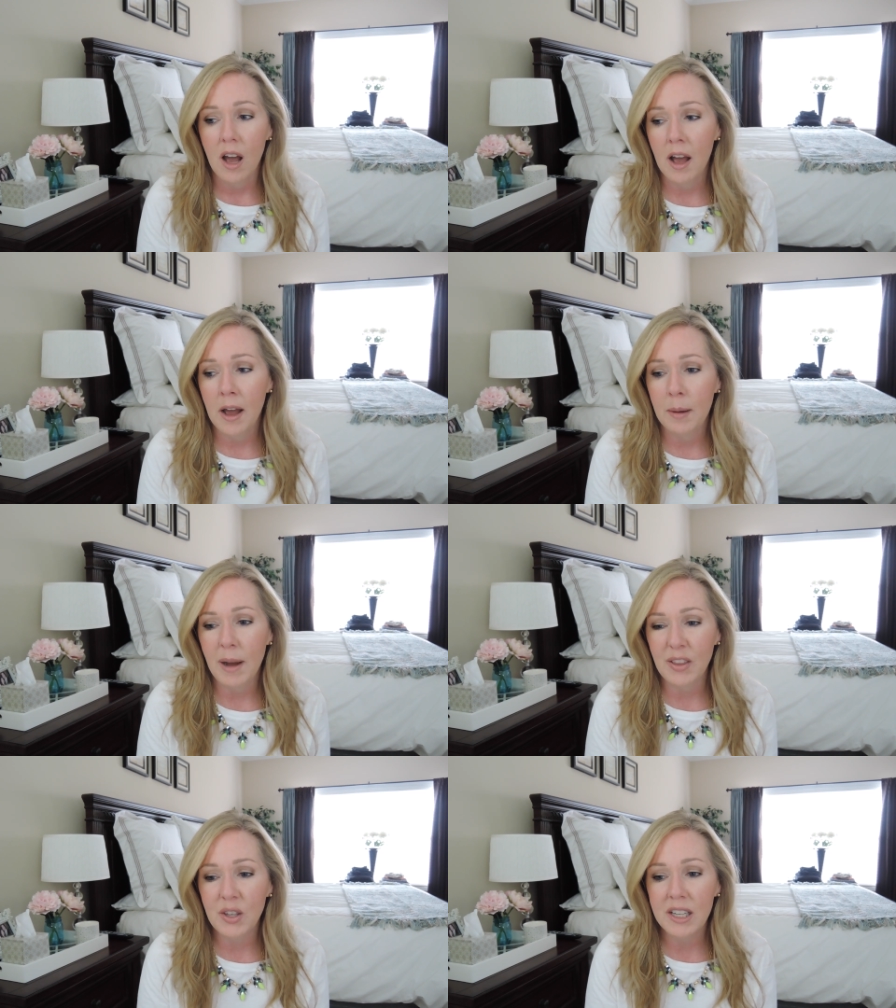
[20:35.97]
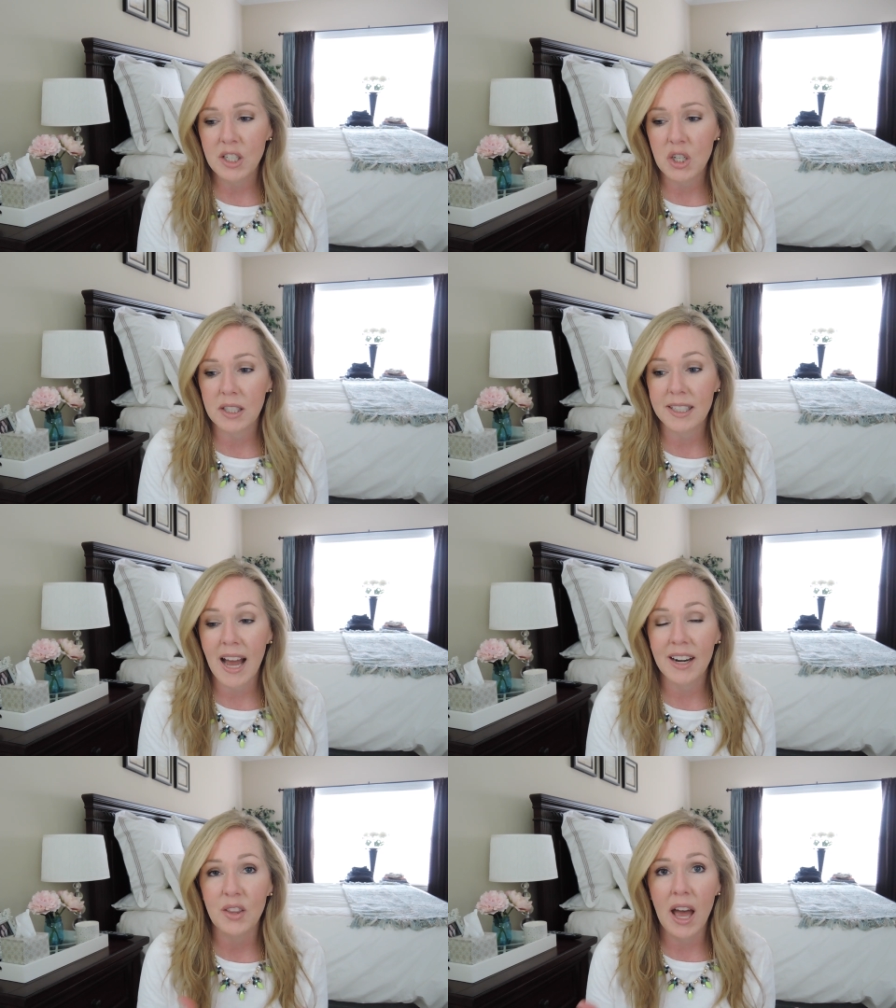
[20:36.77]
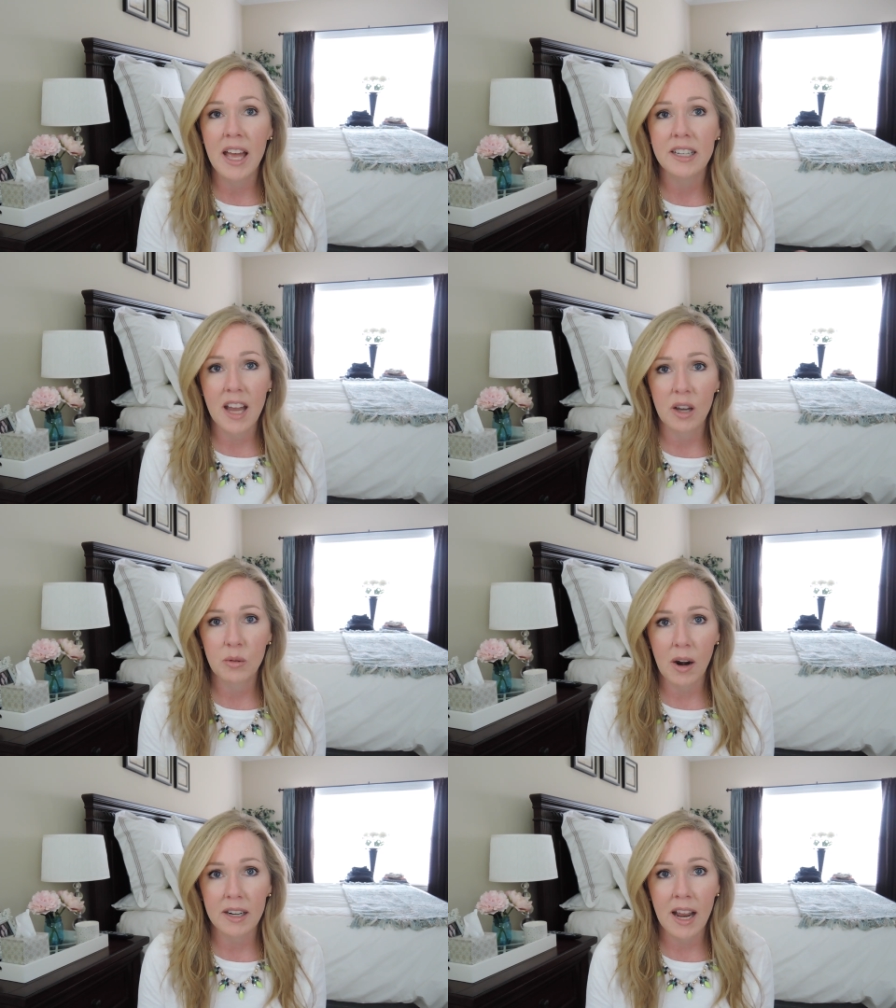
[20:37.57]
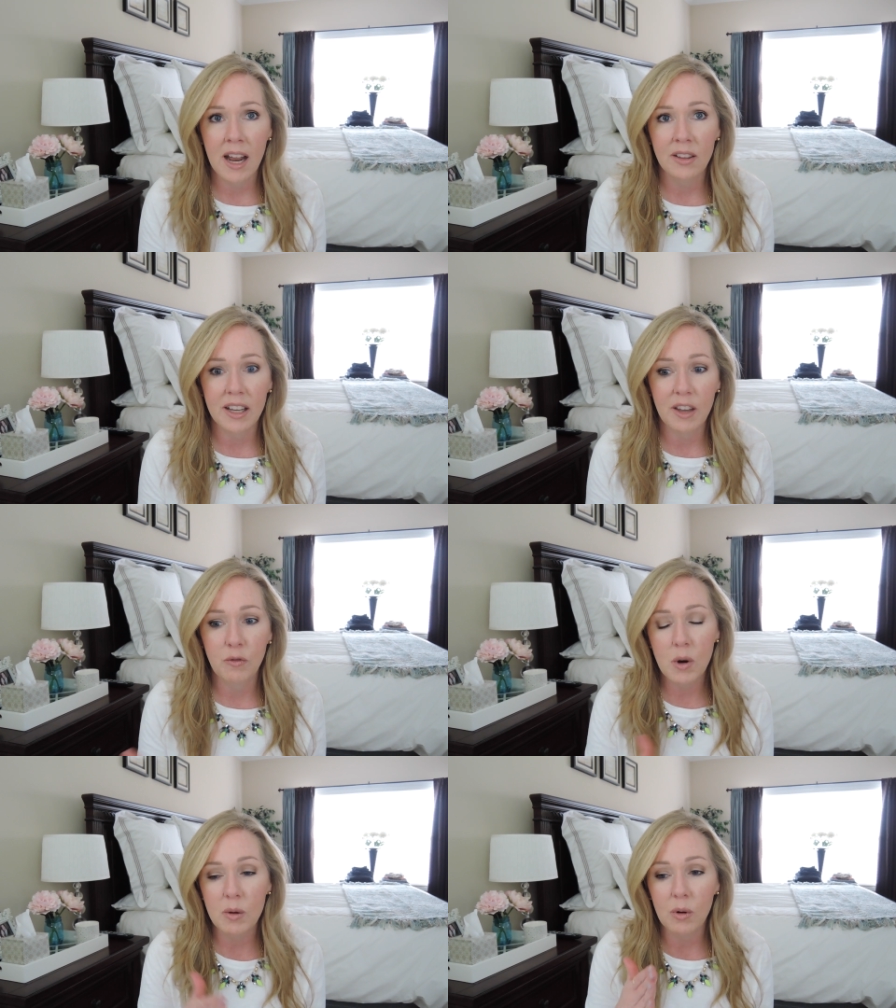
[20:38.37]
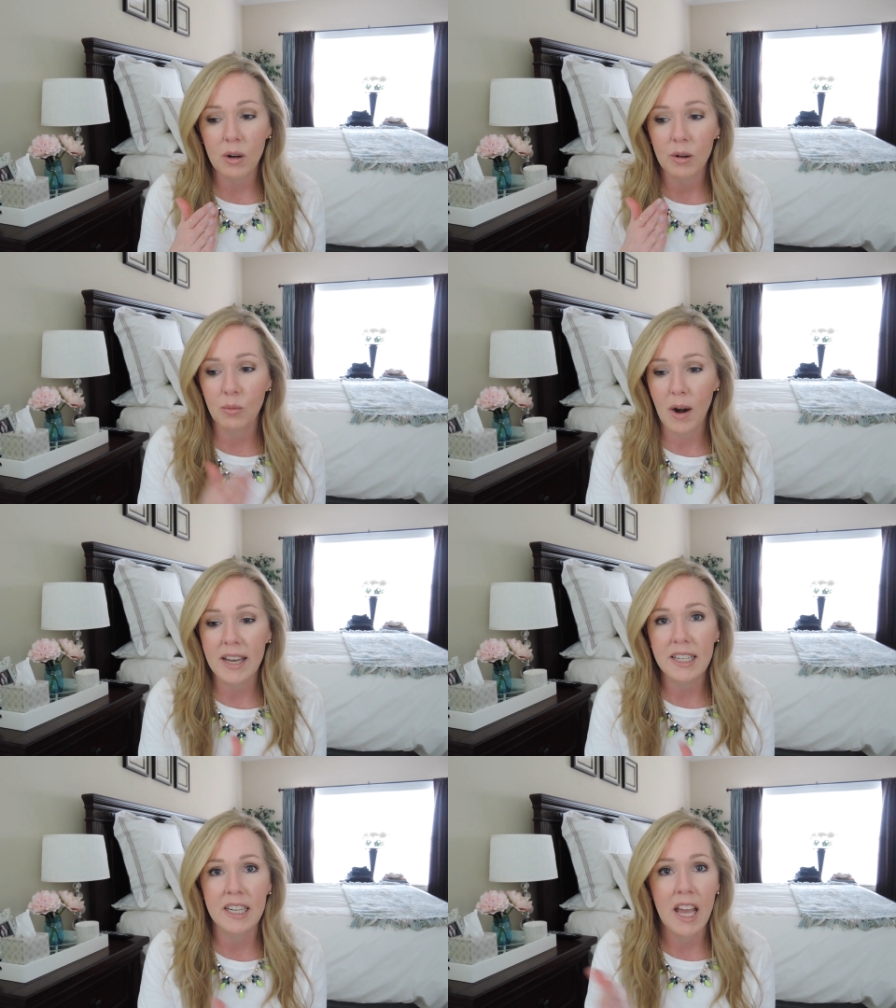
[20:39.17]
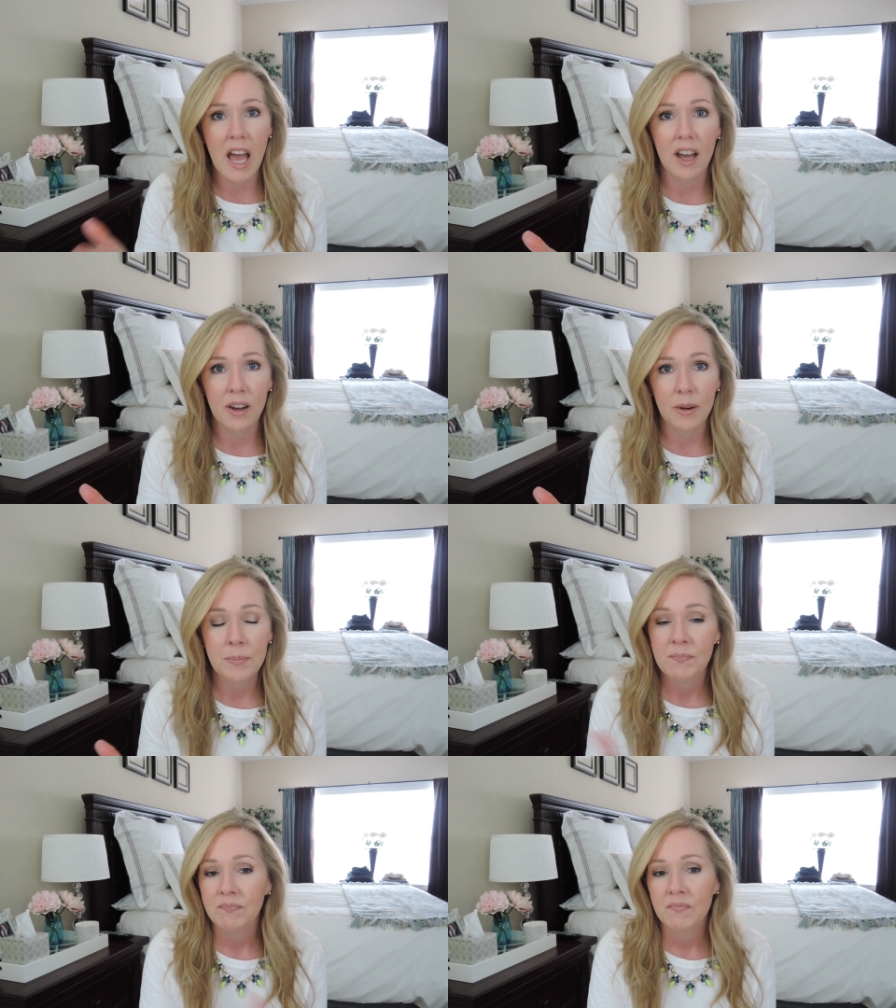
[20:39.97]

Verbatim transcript: Um, I think it's just kind of the unknown right now. Like if we were ready to go,